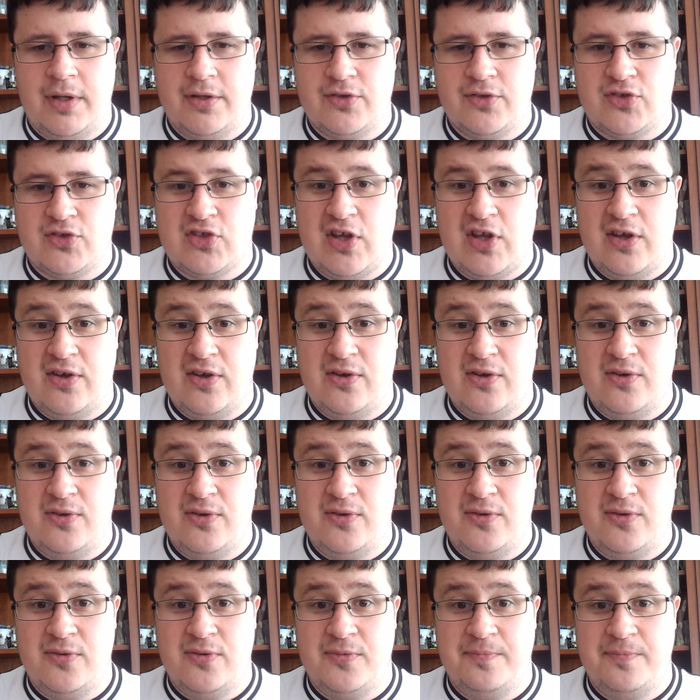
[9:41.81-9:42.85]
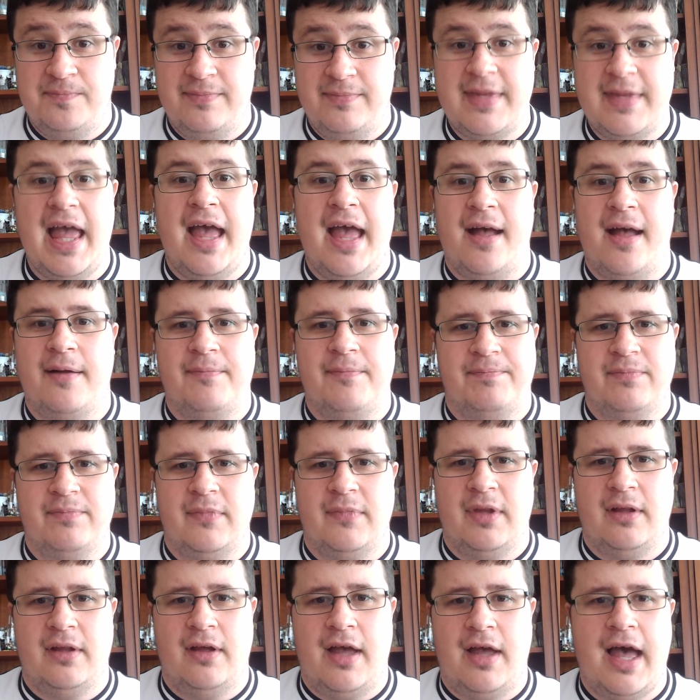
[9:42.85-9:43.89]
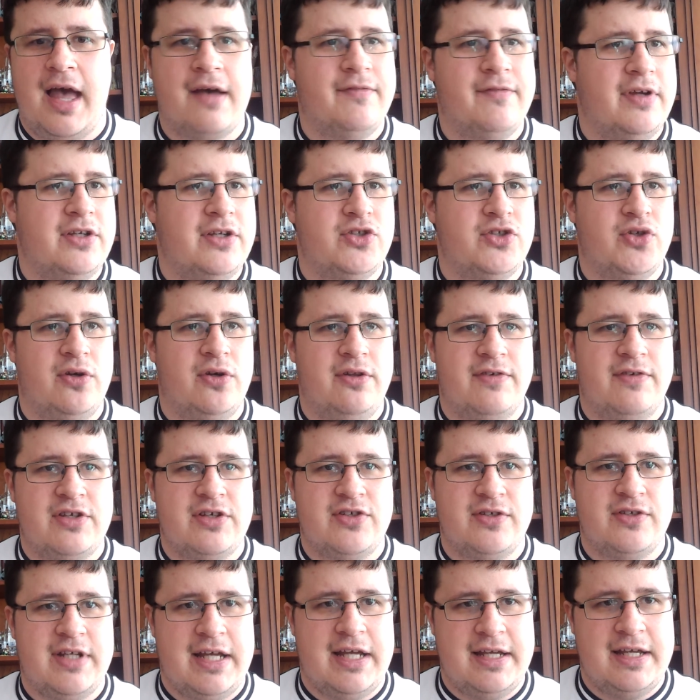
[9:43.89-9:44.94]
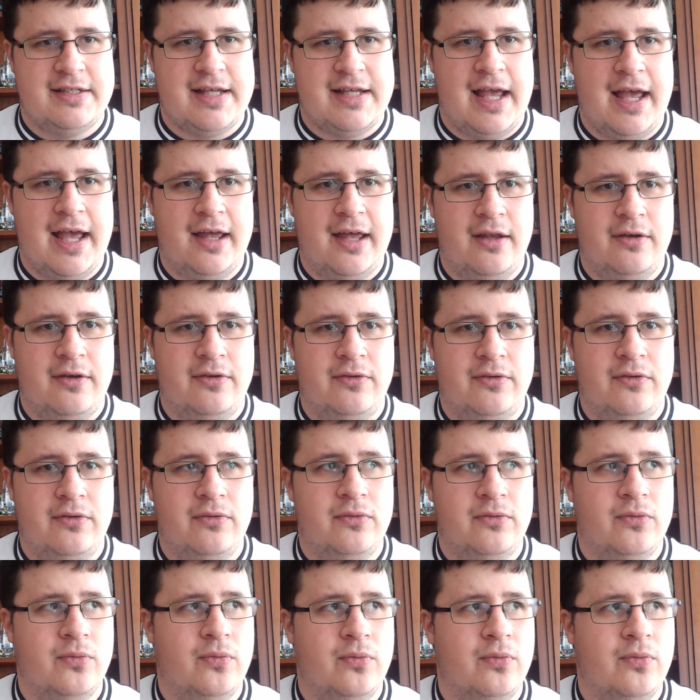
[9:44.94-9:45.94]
So yeah, enjoy the rest of your days, and